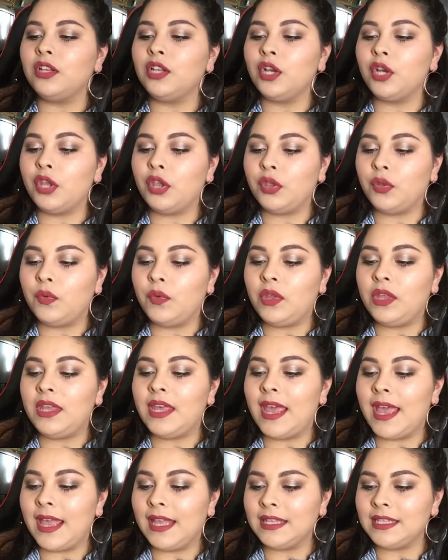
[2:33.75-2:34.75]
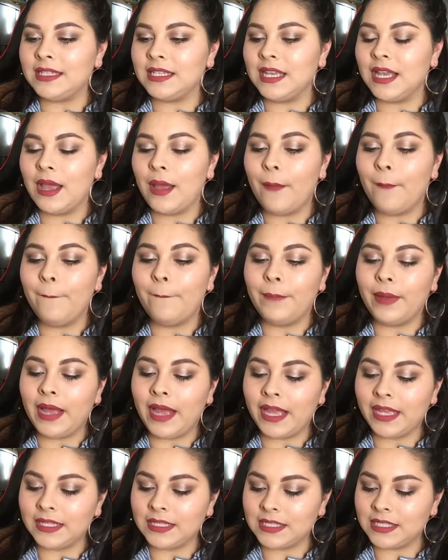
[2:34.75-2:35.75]
looked through yet,
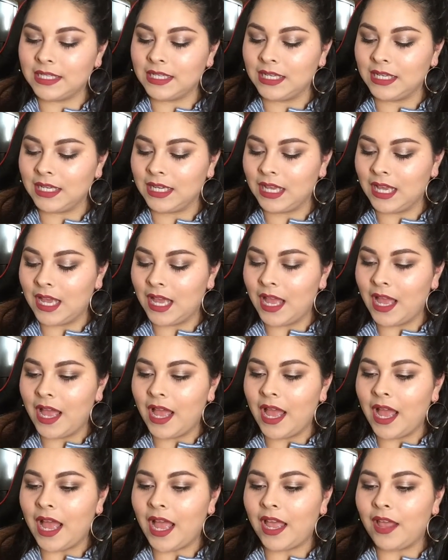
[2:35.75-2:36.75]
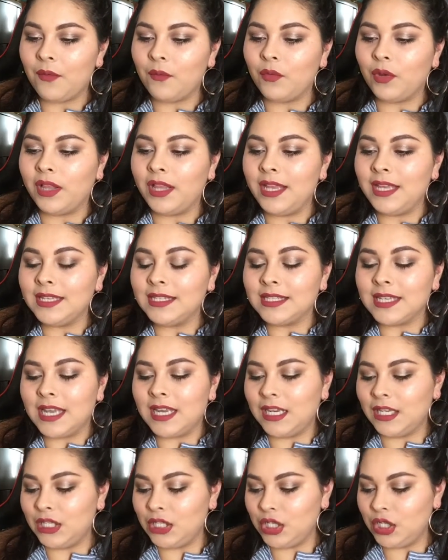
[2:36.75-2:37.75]
but I am really
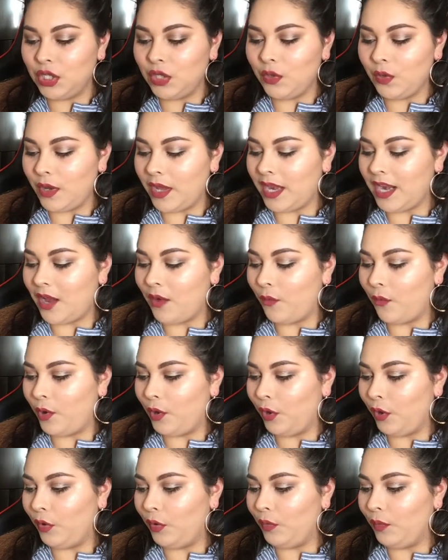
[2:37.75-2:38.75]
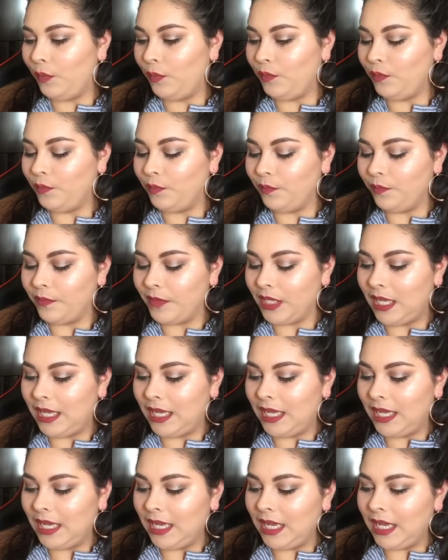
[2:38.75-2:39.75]
excited to, and I will.
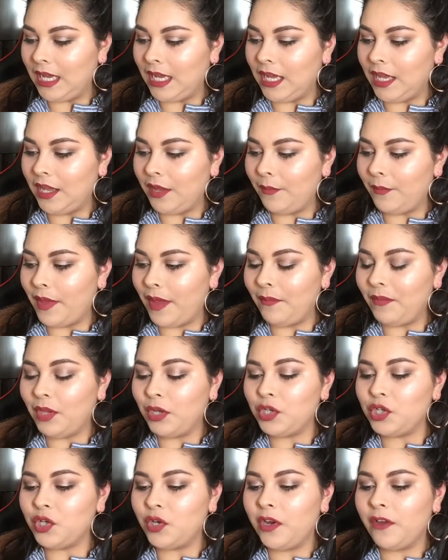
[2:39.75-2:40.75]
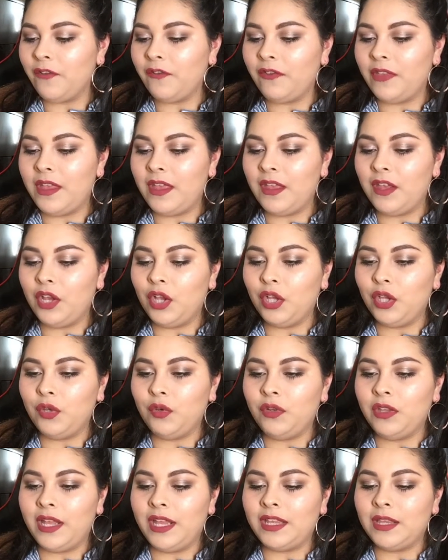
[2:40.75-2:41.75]
I'm not sure if they
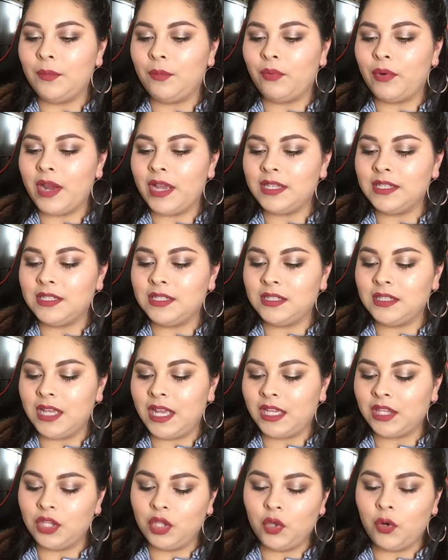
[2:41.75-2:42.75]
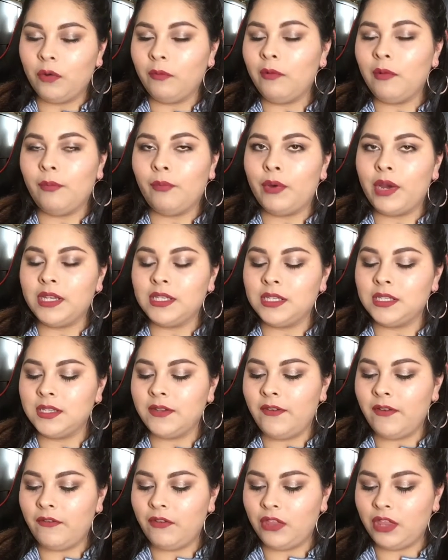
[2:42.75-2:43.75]
include like the price, like the normal prices
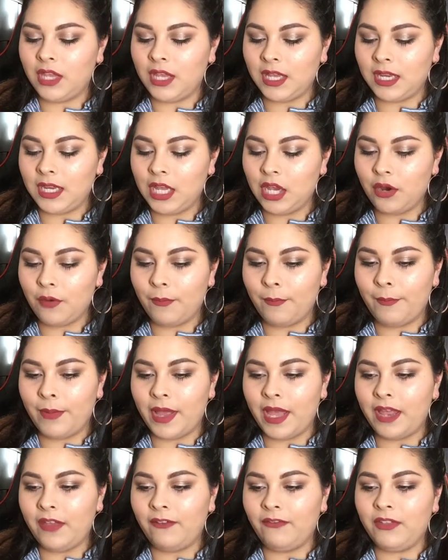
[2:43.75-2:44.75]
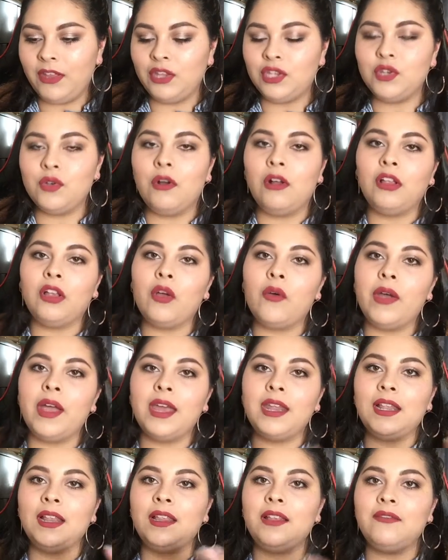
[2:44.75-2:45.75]
of everything in here, but if they do, I'll go
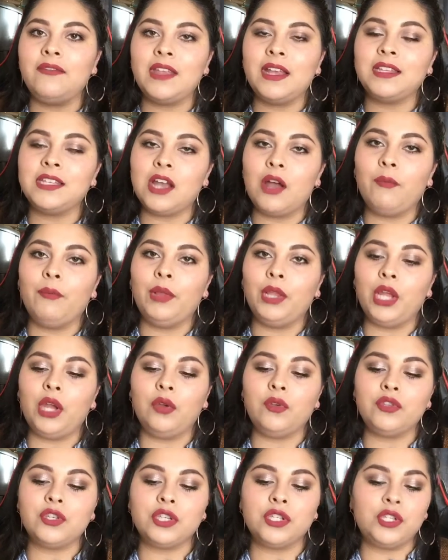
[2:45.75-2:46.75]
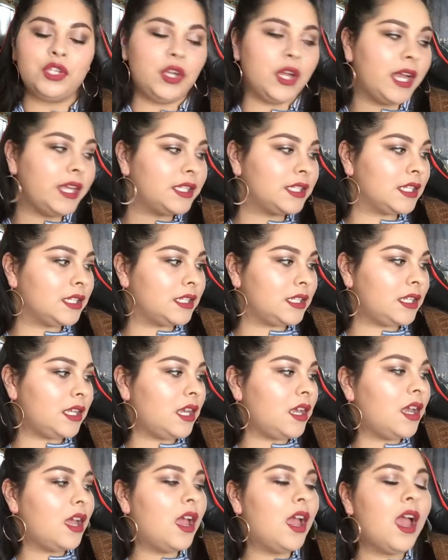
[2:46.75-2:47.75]
ahead and leave that down below just so you guys can
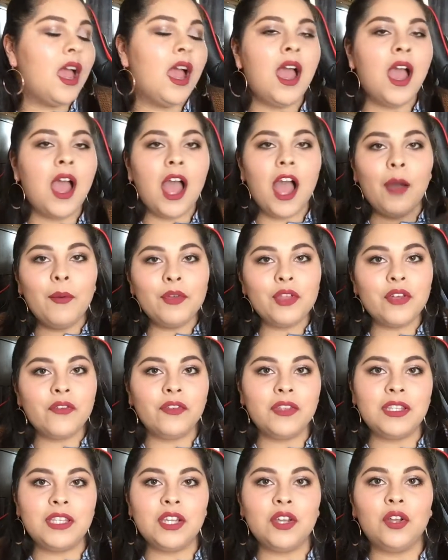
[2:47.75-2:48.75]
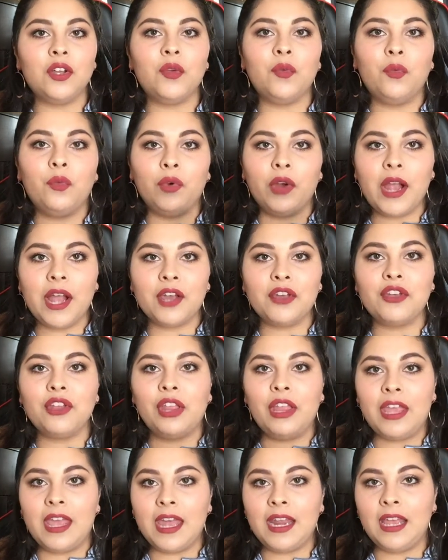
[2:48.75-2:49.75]
see how much of a deal we're
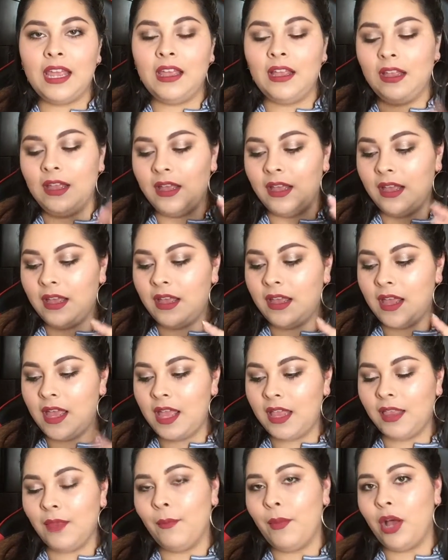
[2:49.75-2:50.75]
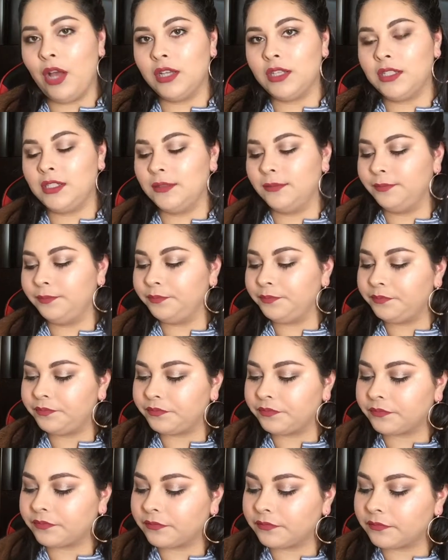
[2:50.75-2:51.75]
actually getting in the box.
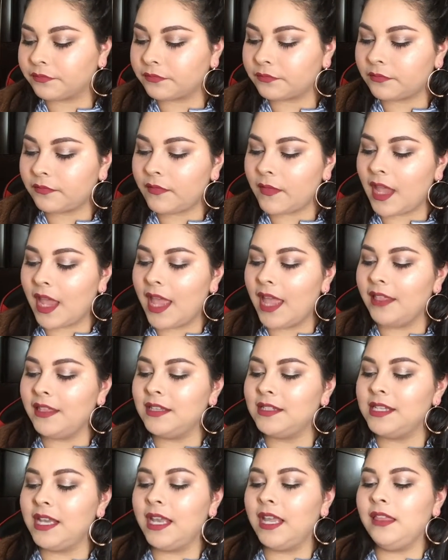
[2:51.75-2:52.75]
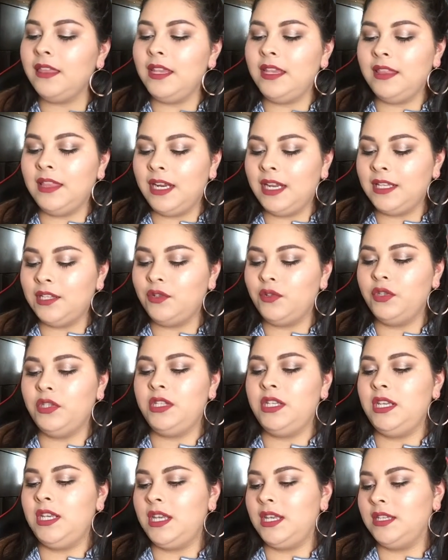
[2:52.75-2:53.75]
And the second thing that I do
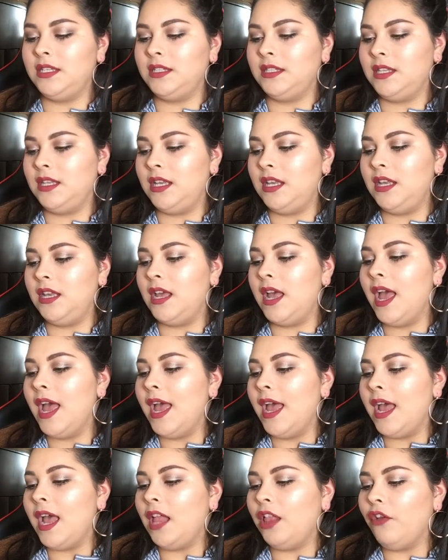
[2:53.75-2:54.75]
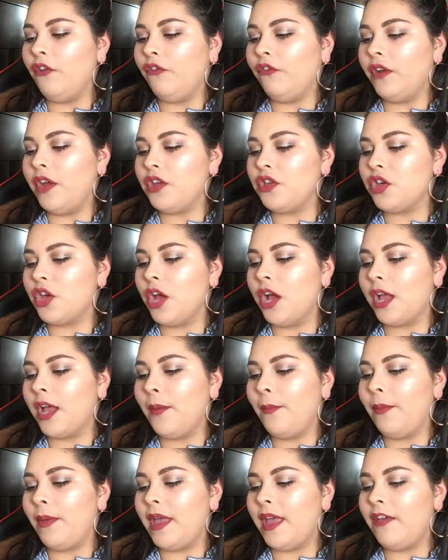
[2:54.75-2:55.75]
see is the HelloFresh Cook
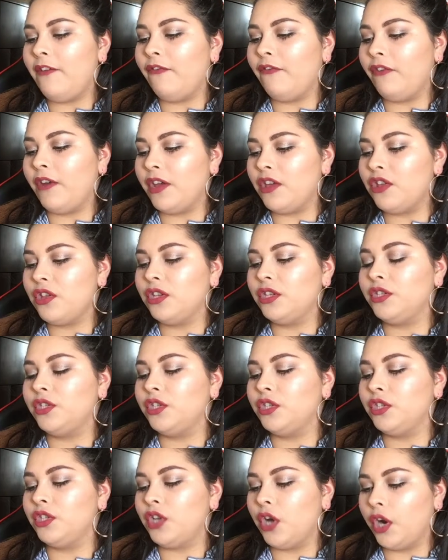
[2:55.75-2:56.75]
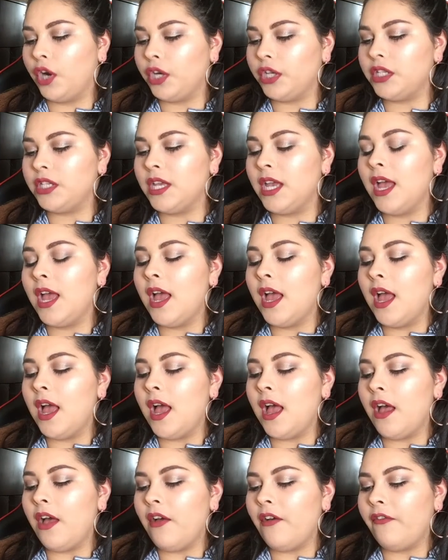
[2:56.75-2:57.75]
Up a Fresh Start
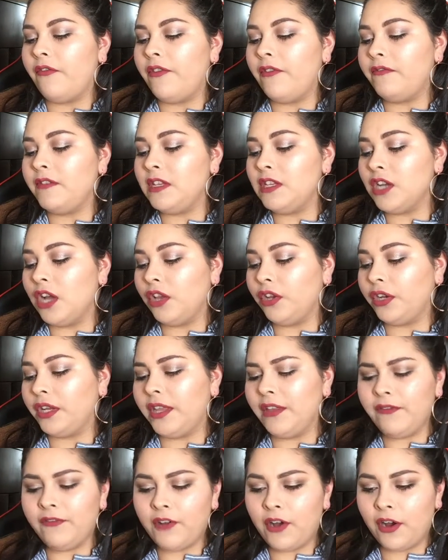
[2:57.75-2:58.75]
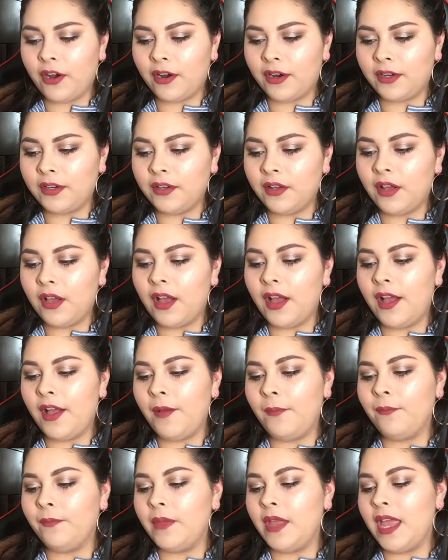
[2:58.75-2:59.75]
$50 gift card,
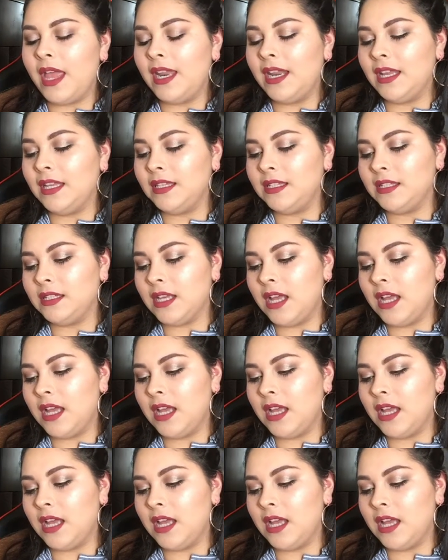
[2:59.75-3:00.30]
and it's